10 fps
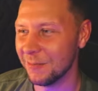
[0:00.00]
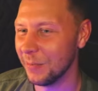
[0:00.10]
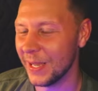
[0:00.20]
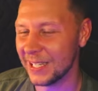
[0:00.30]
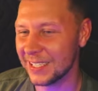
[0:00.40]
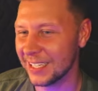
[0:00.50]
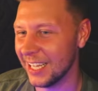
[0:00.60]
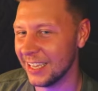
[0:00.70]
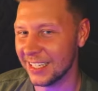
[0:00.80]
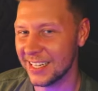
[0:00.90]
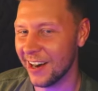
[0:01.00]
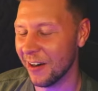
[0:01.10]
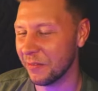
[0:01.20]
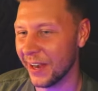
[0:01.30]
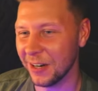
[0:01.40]
bits in the
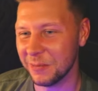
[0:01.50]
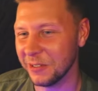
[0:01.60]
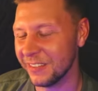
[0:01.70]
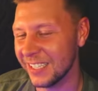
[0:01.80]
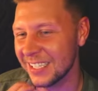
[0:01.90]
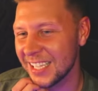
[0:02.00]
Terrifier movies.